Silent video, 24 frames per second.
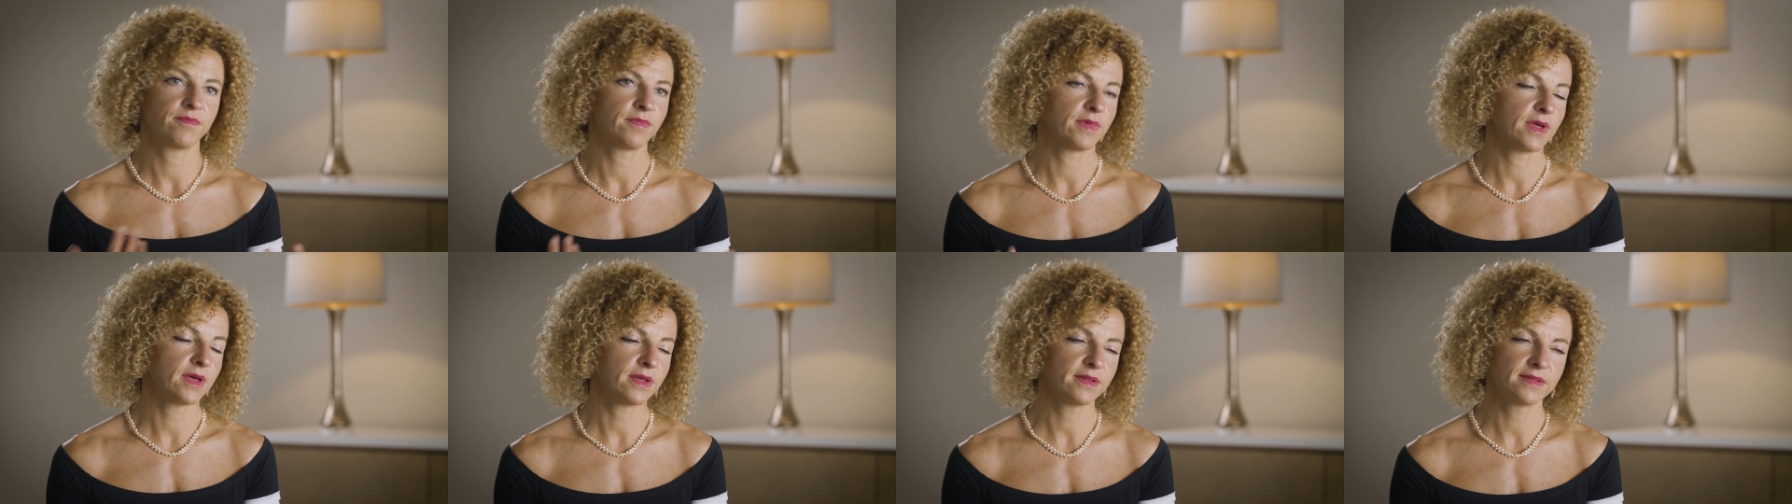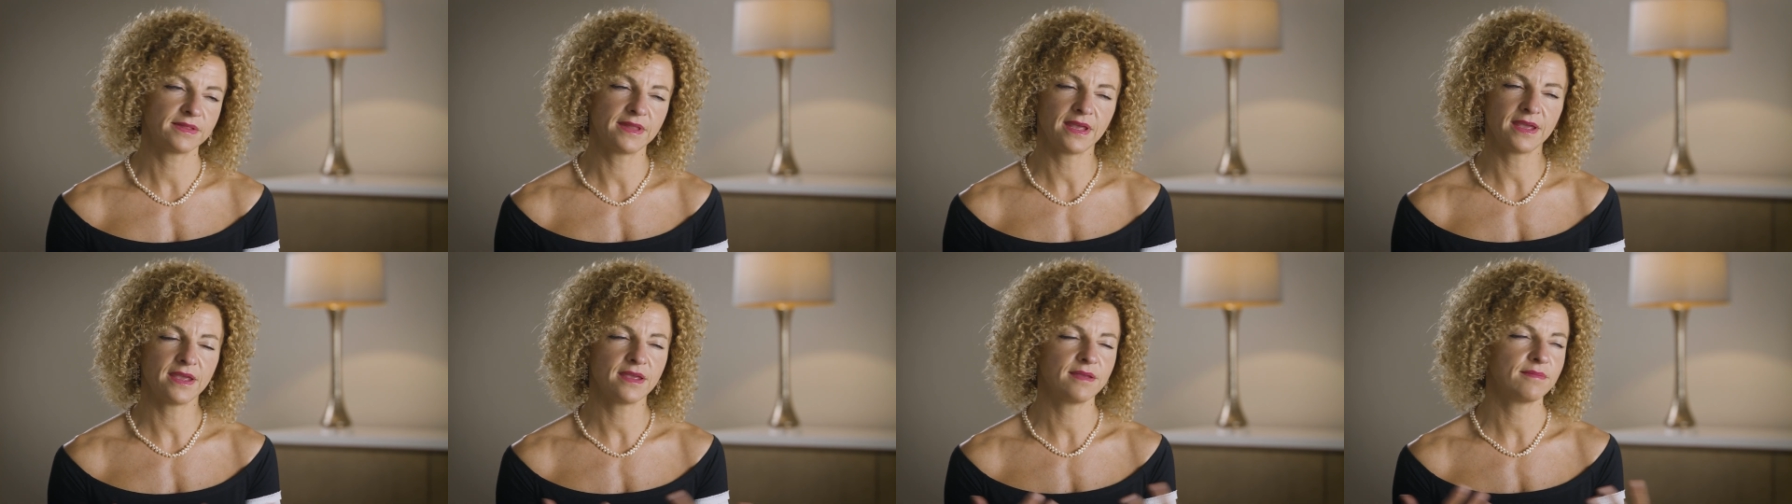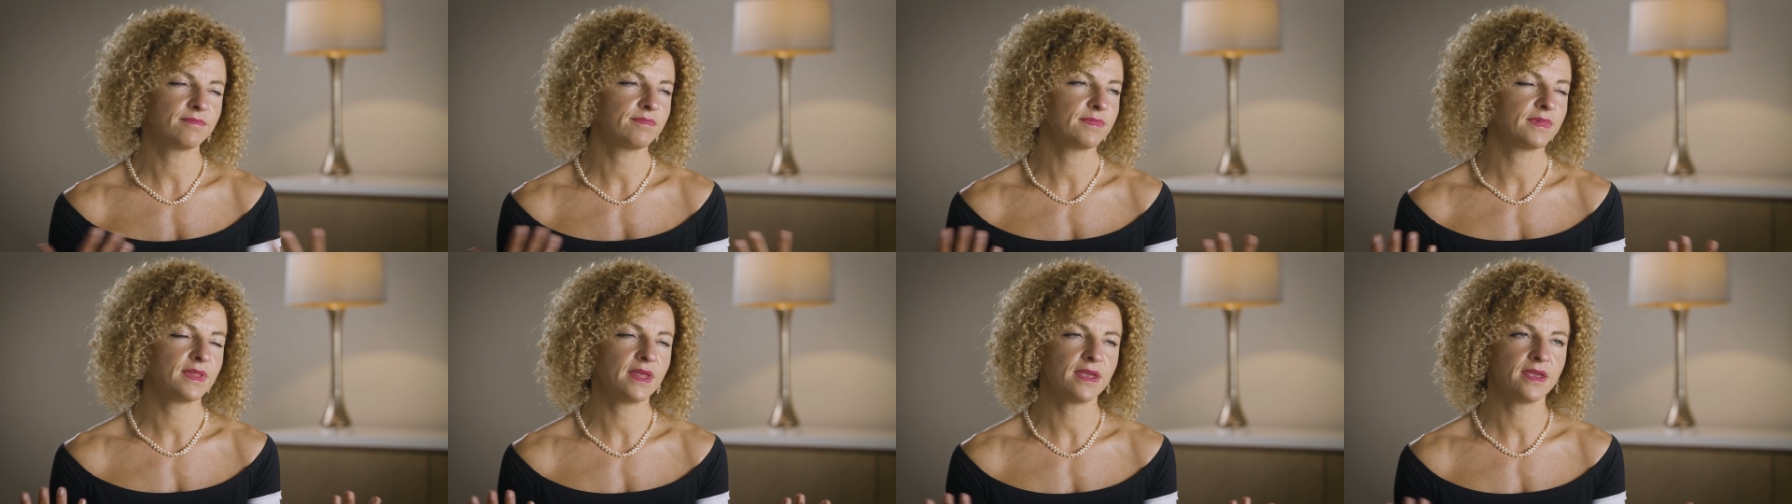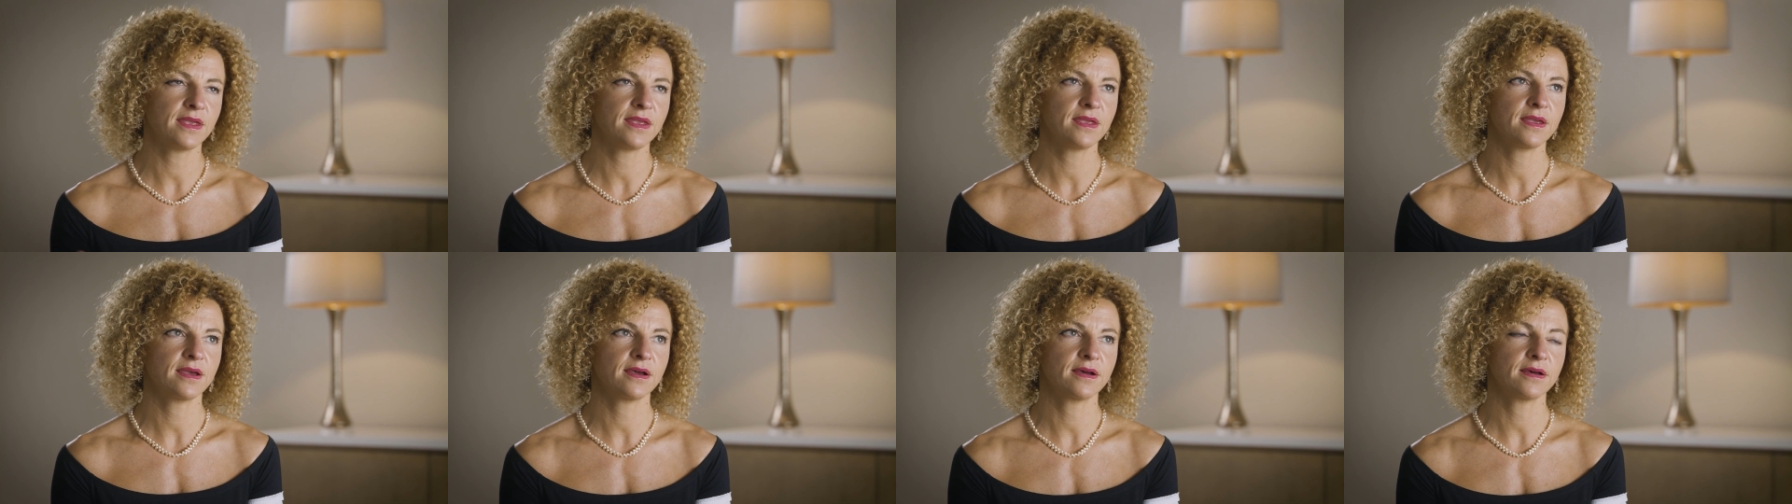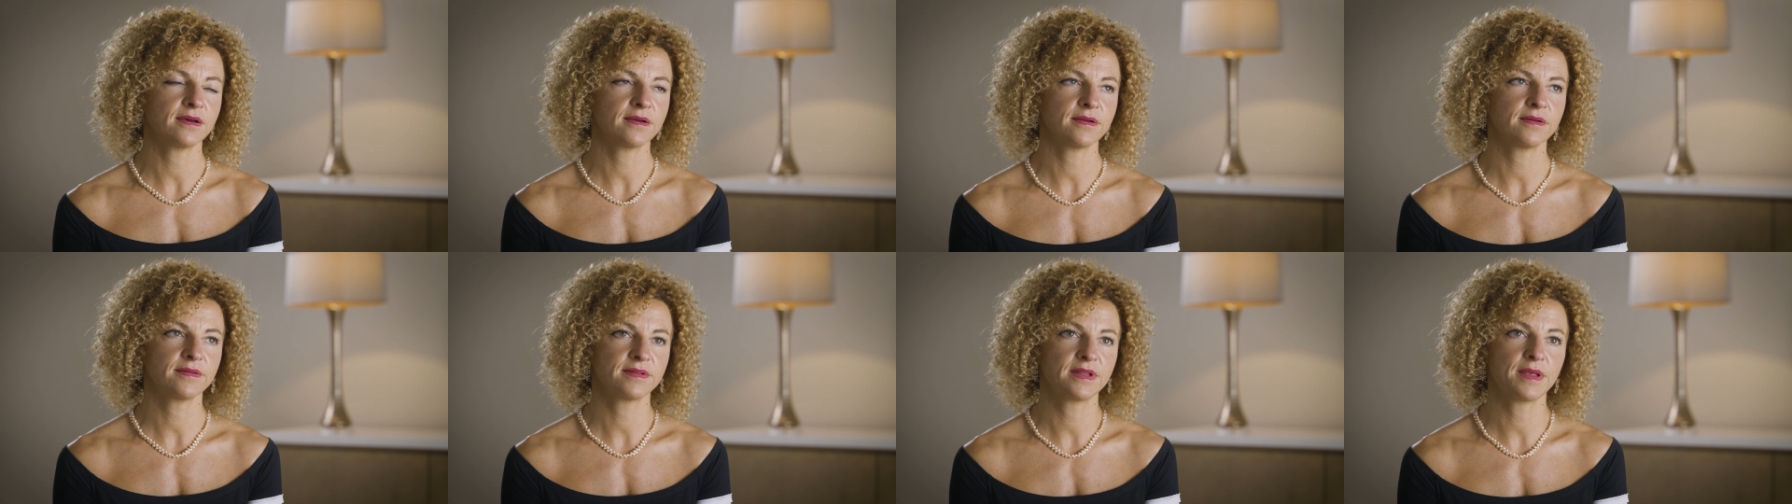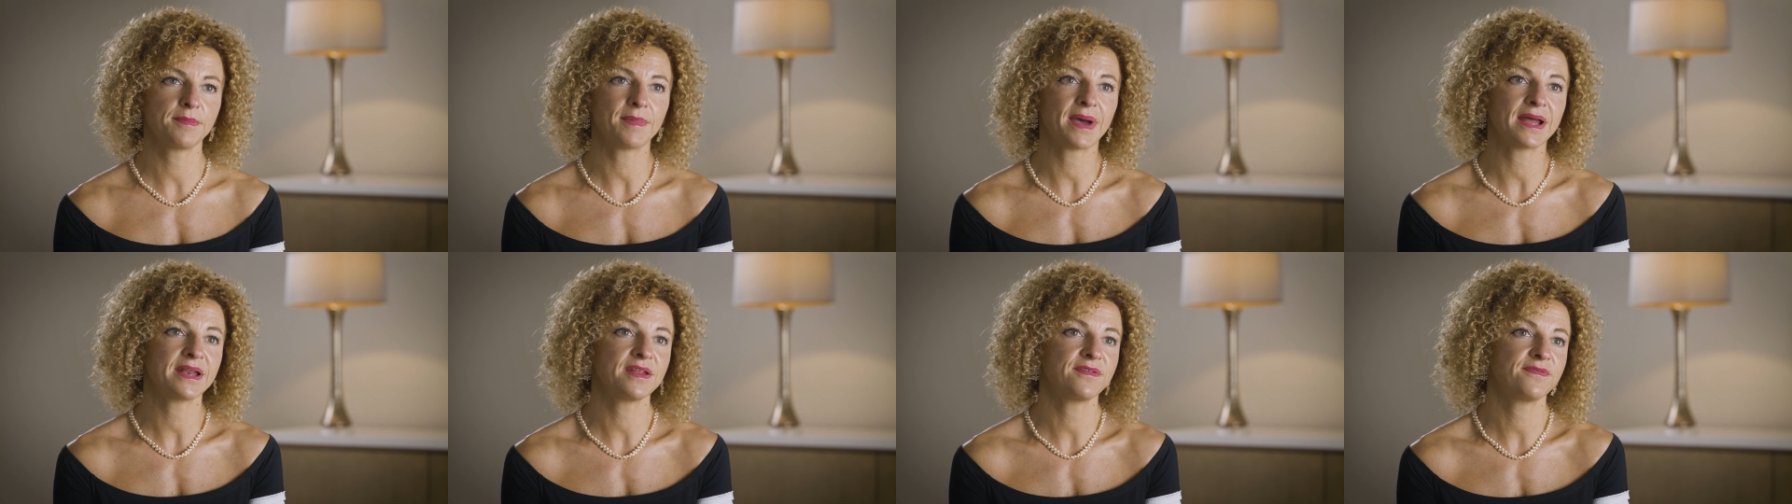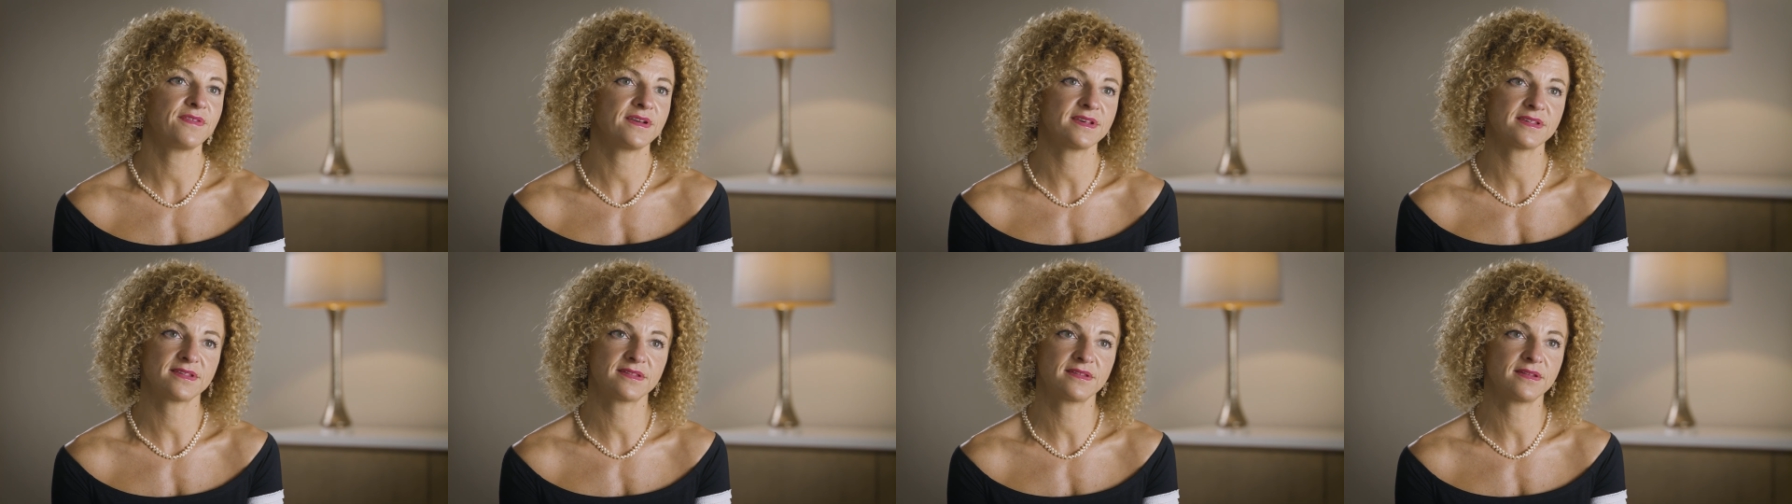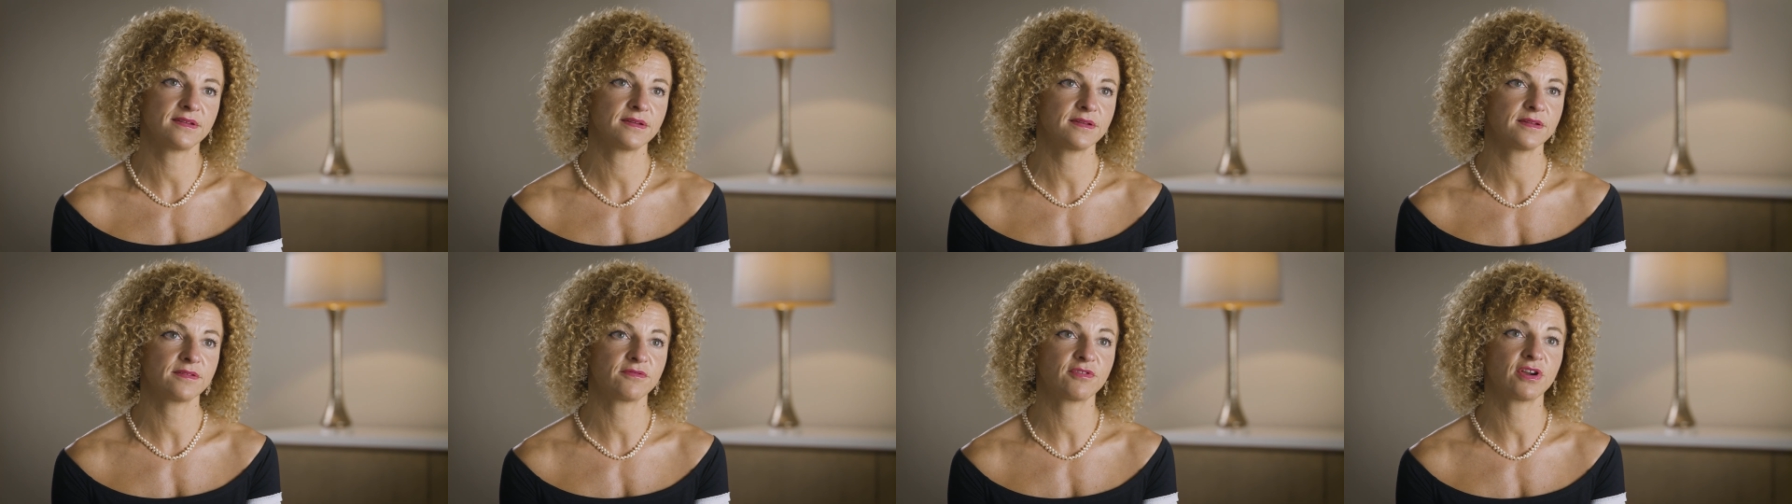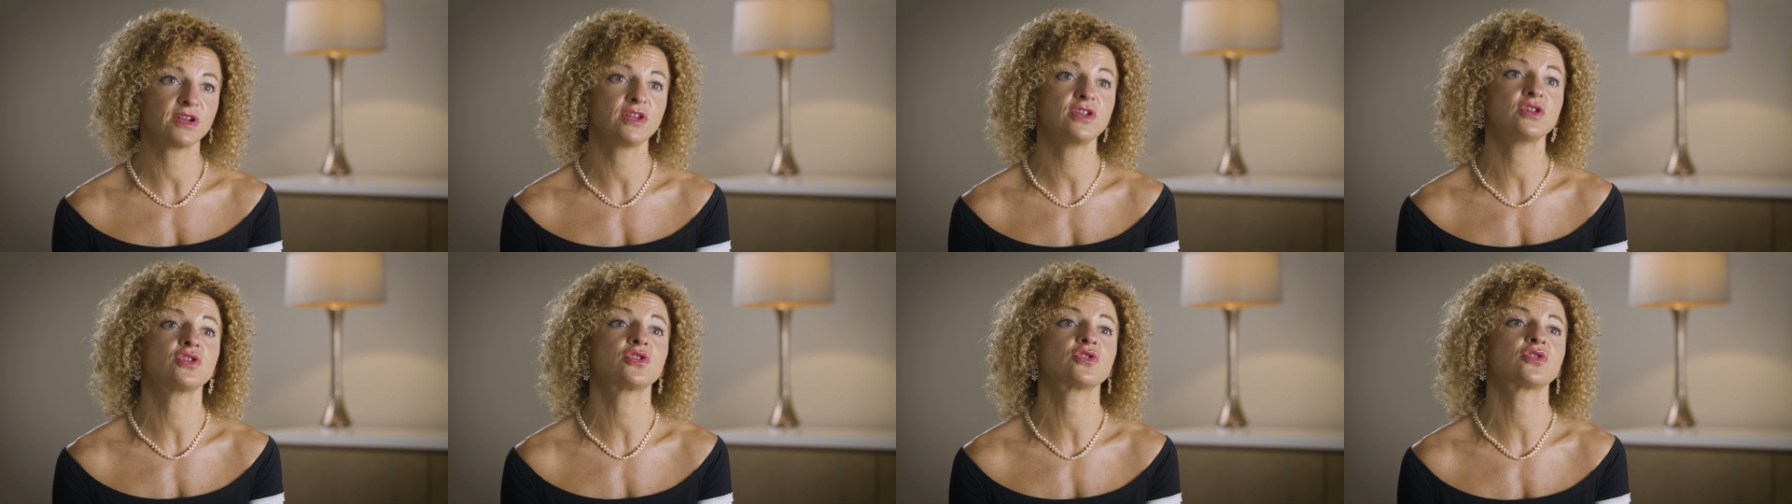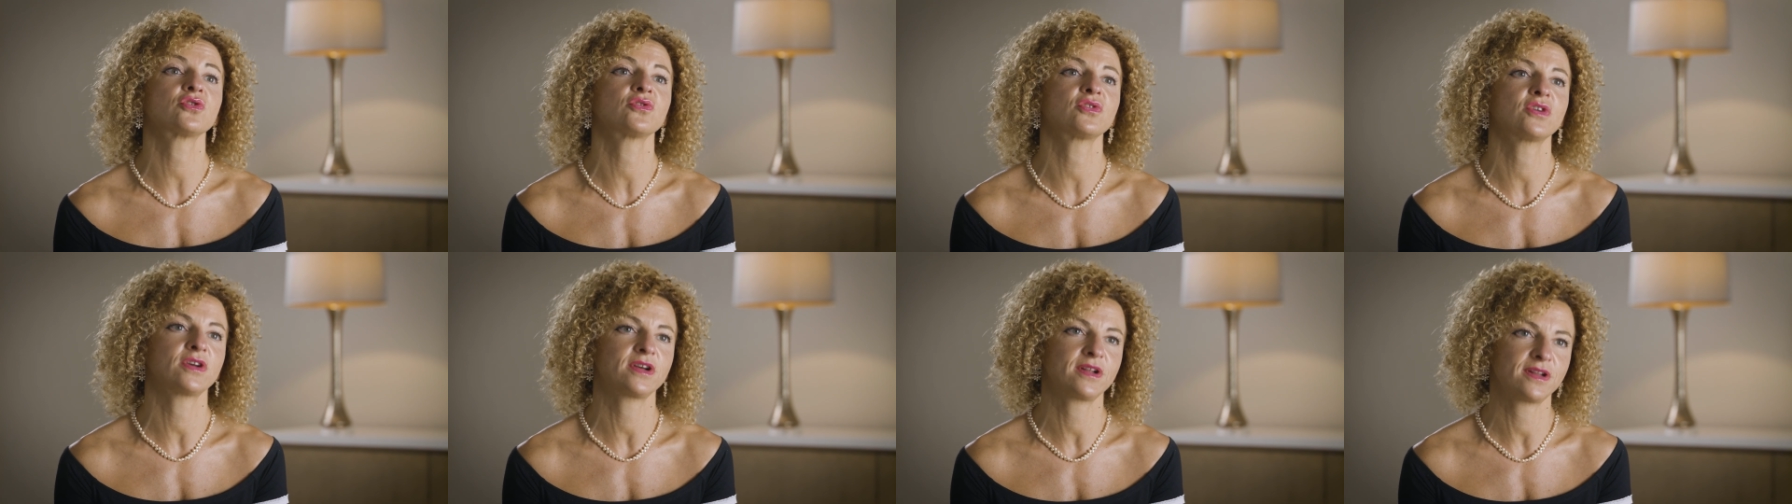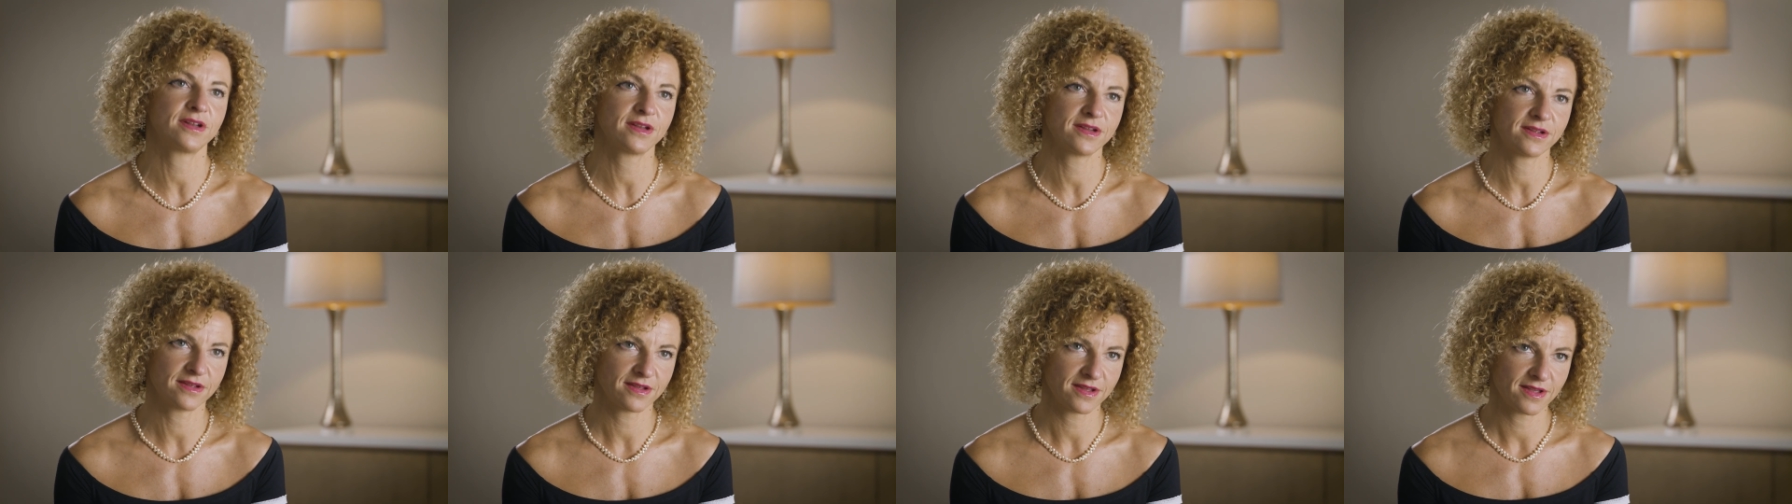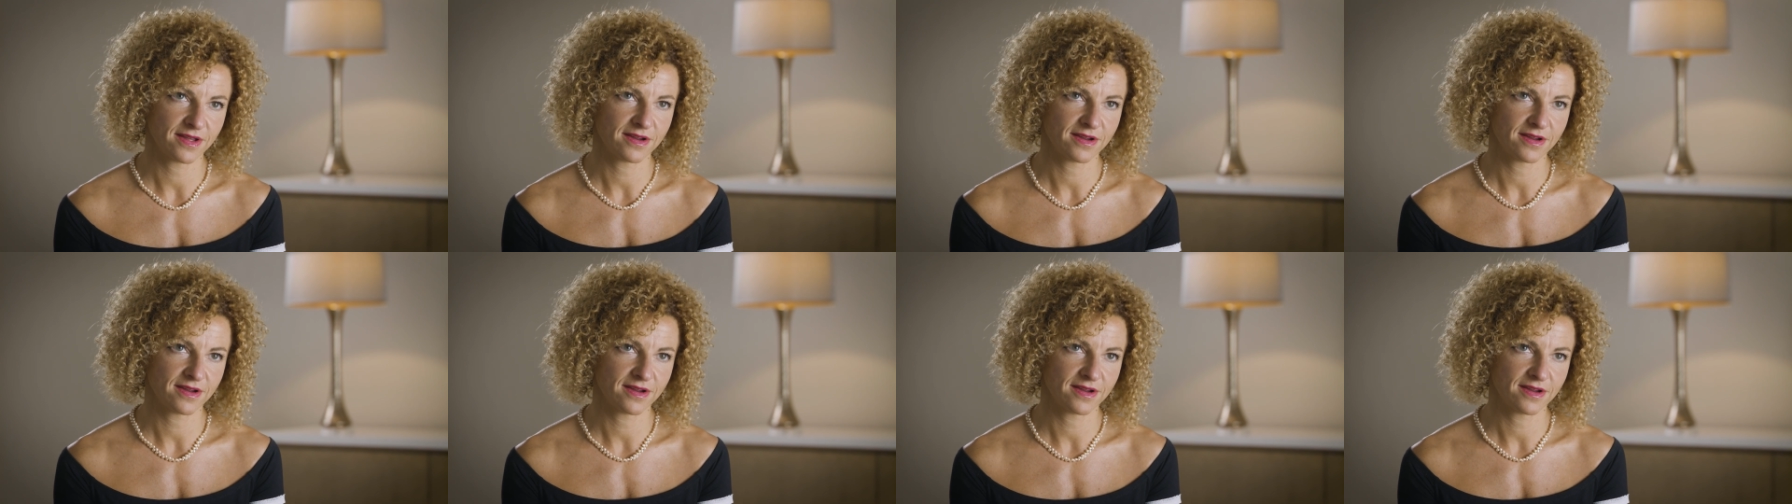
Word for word: uh, they, they, uh, they manifest the traditional